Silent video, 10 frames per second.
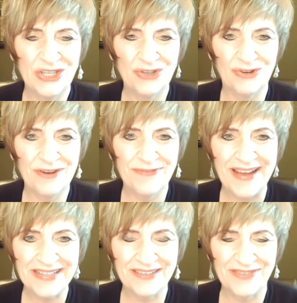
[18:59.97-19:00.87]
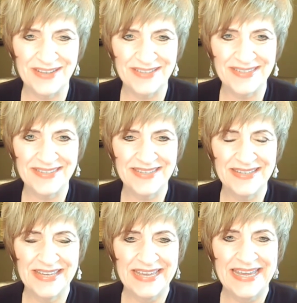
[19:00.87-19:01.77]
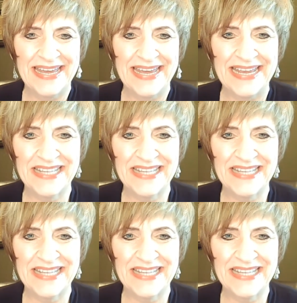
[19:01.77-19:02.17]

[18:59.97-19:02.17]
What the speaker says: your effectiveness. It's